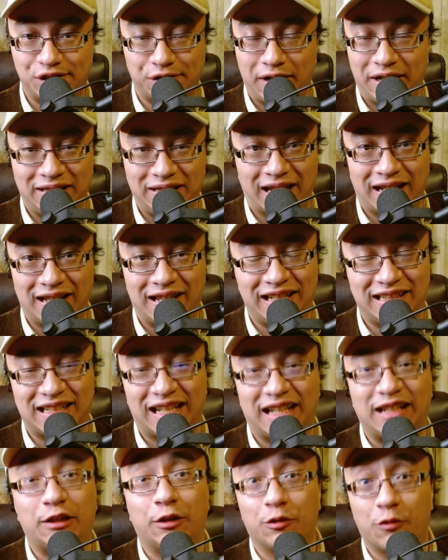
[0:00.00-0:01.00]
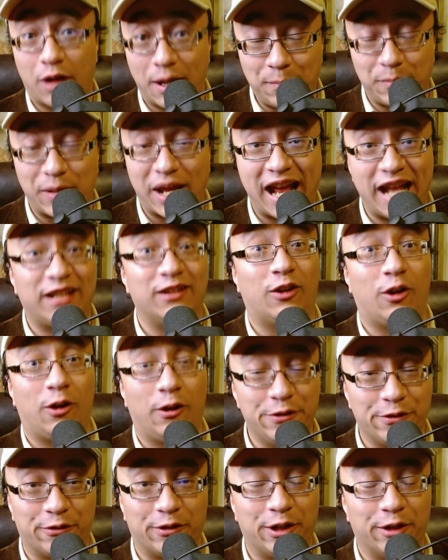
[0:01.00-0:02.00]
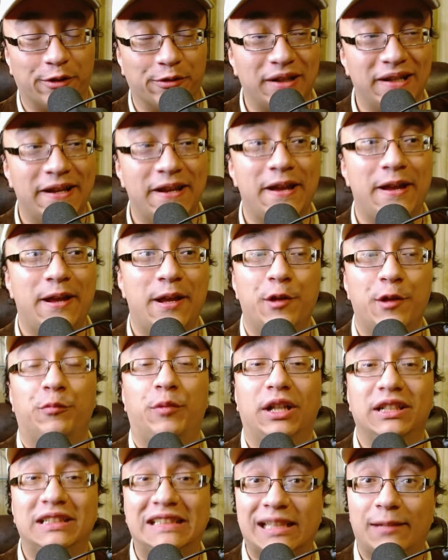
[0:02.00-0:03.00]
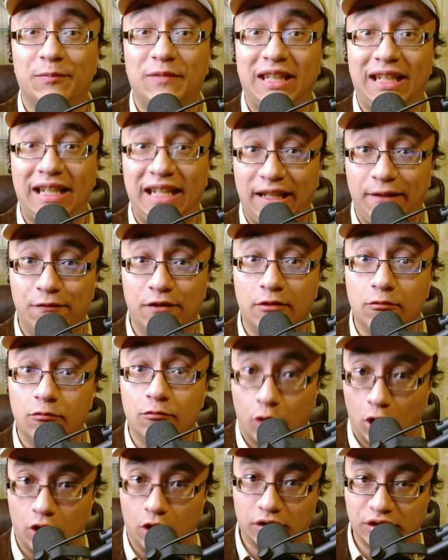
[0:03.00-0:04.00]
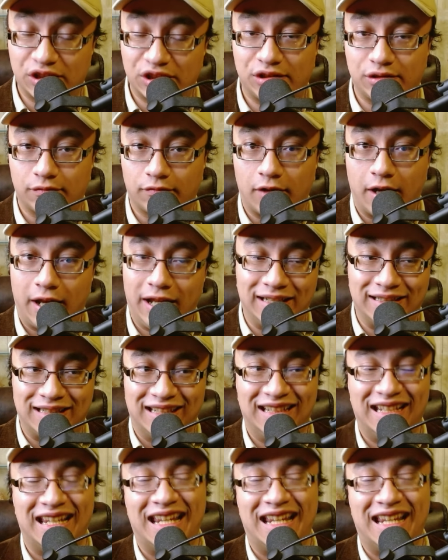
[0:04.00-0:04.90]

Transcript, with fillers: or anything like that. They're quite bad on their own but something even worse, right?